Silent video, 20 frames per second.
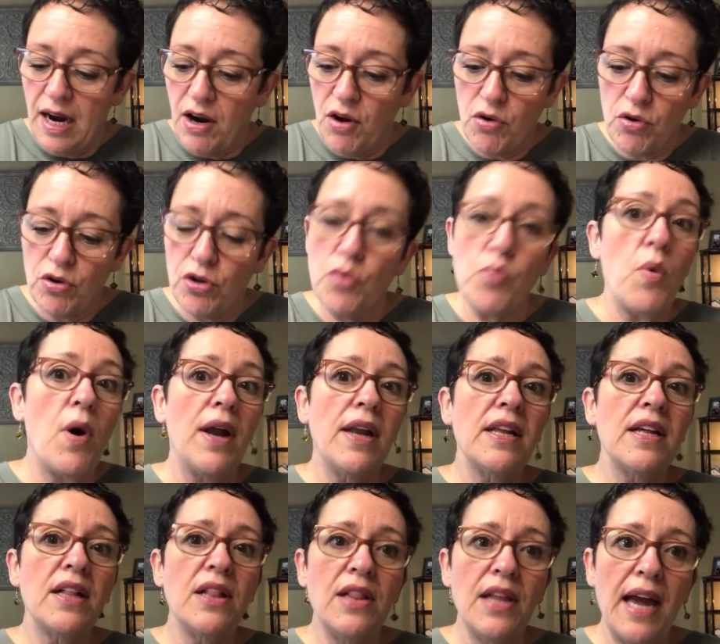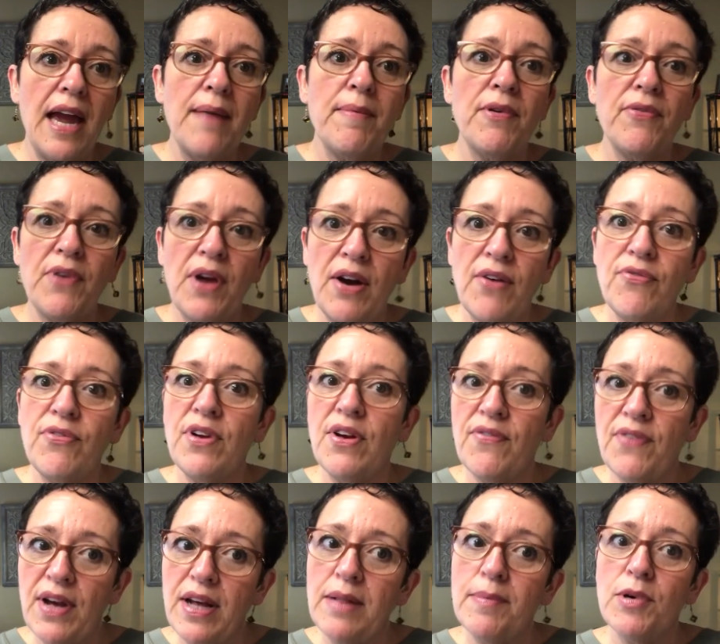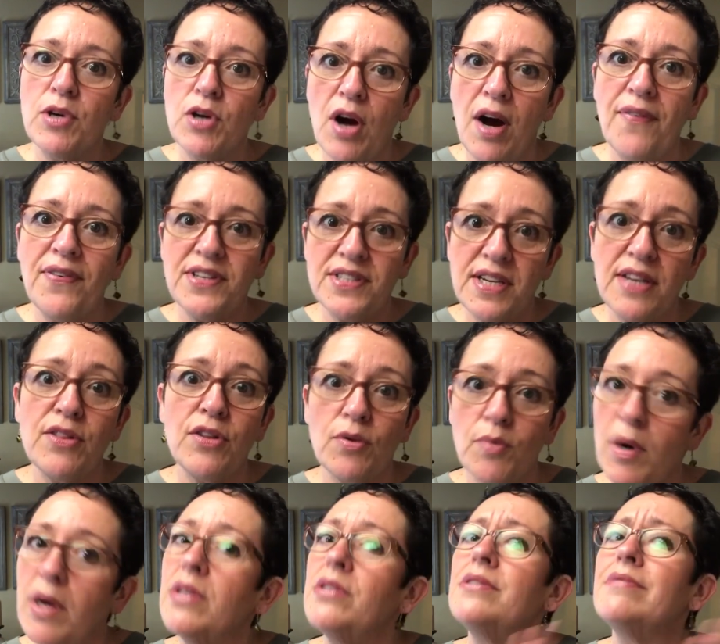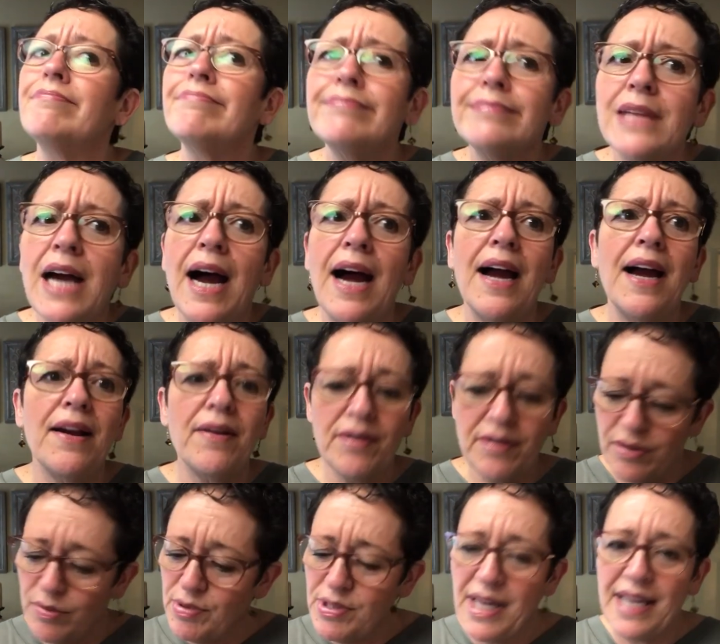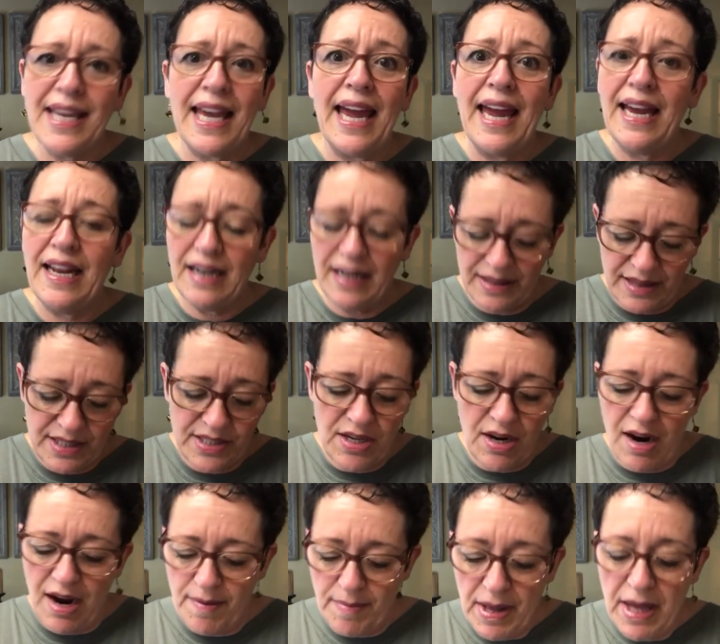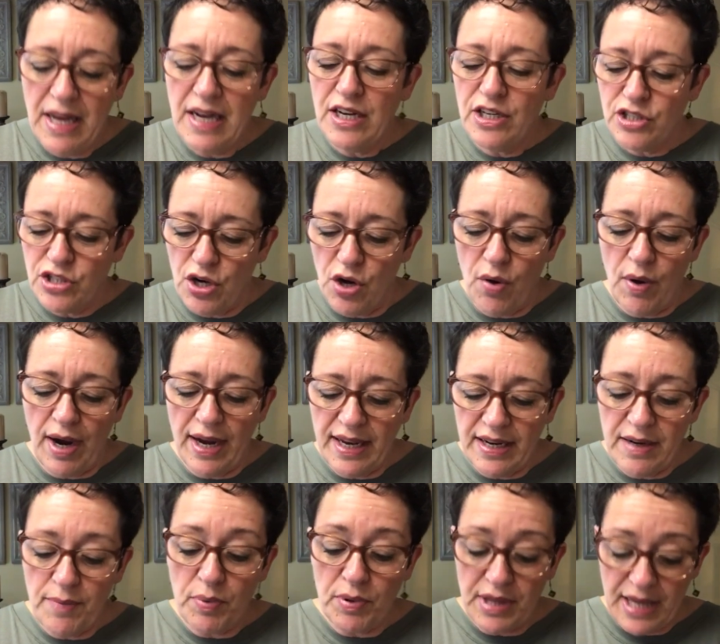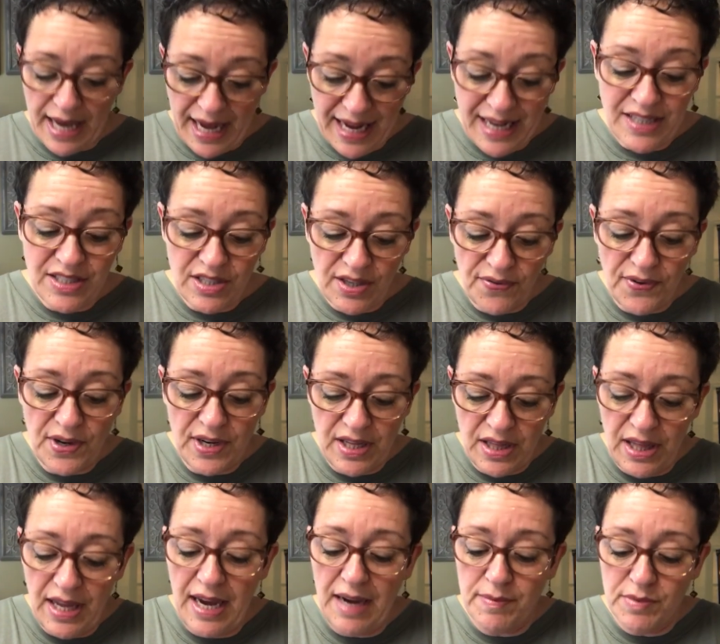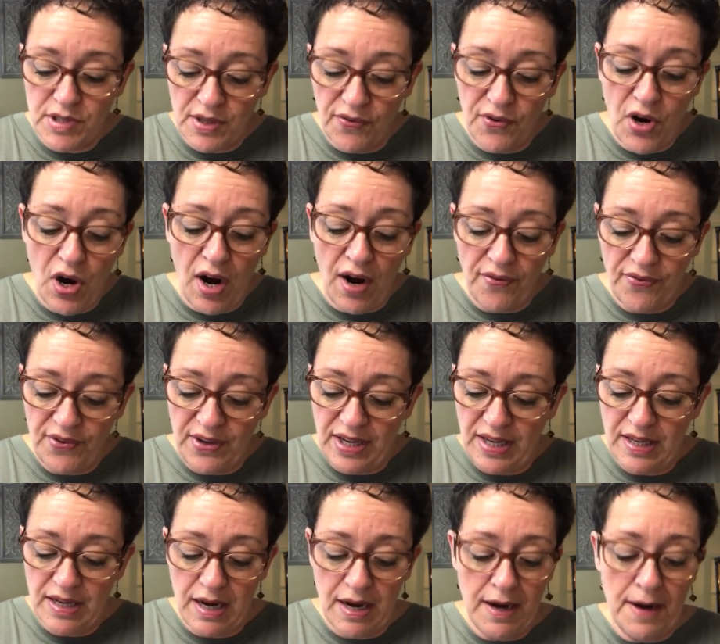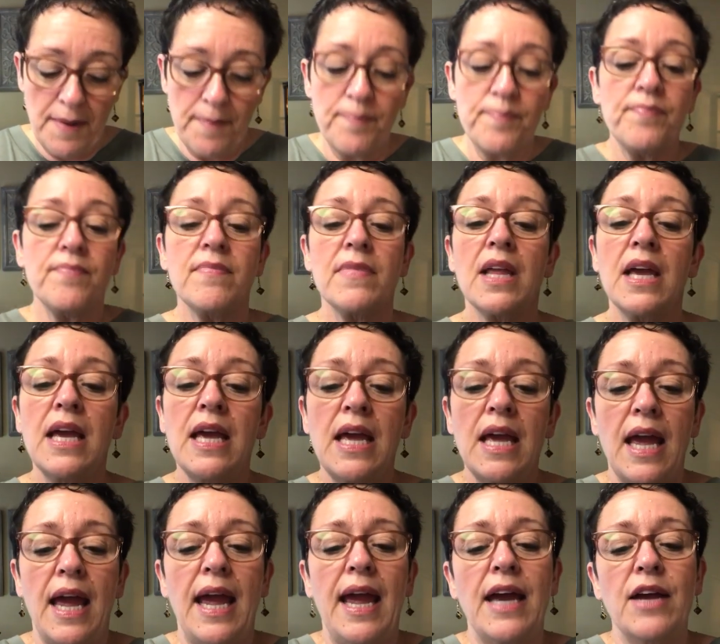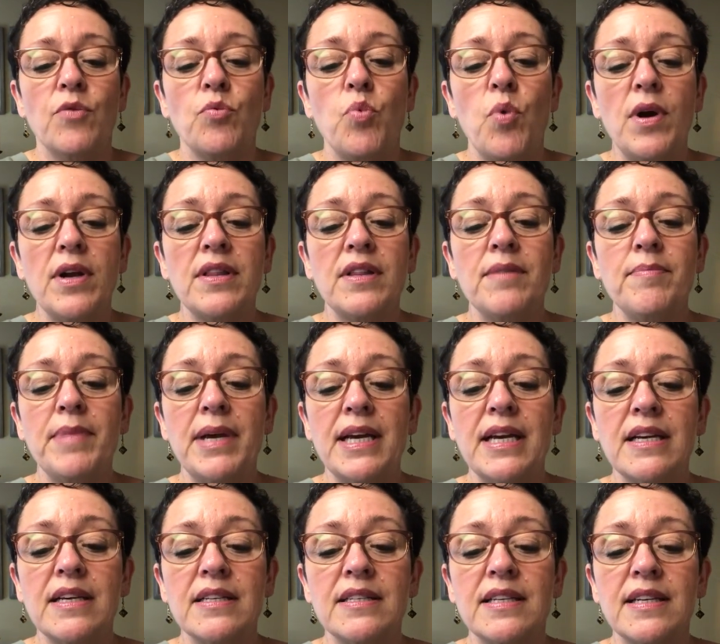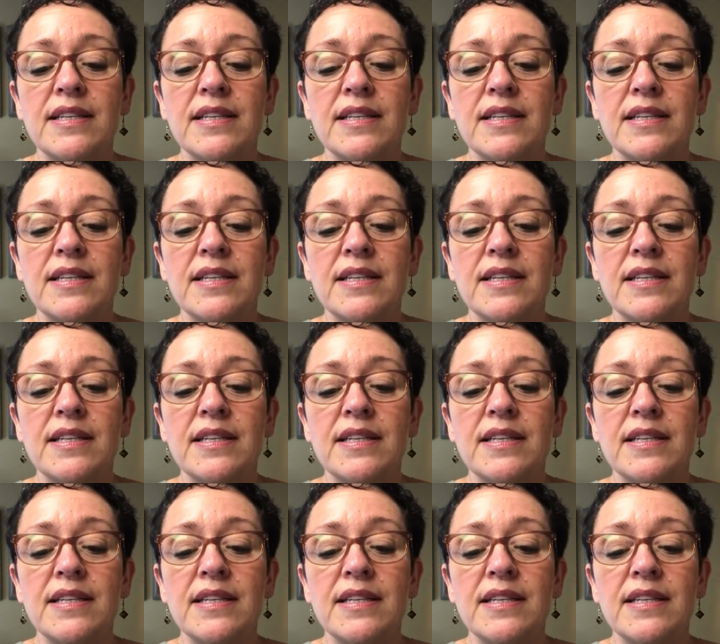I ordered one clam of every available coffee scent there was. There was like 8 at the time. So I ended up with 8 different clams of coffee. One of them is